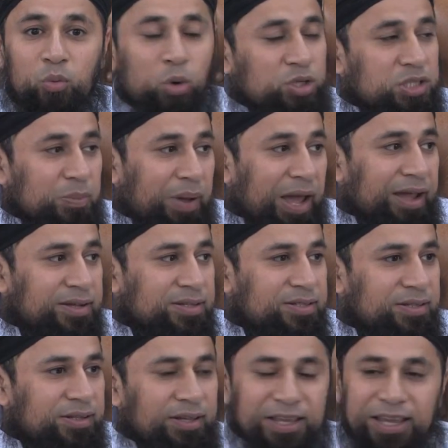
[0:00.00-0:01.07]
water
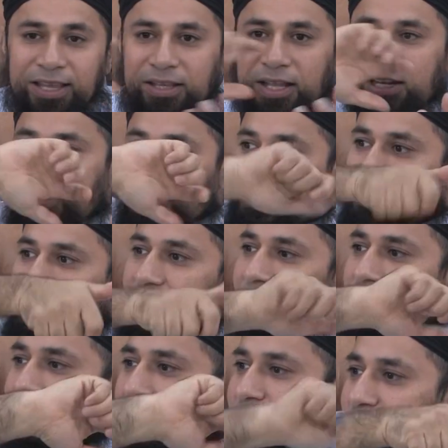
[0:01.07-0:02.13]
bags. Then he
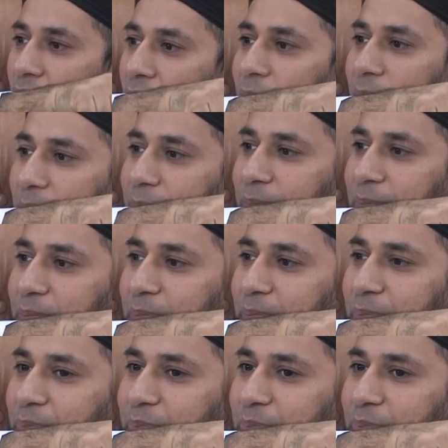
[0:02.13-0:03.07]
sealed the top.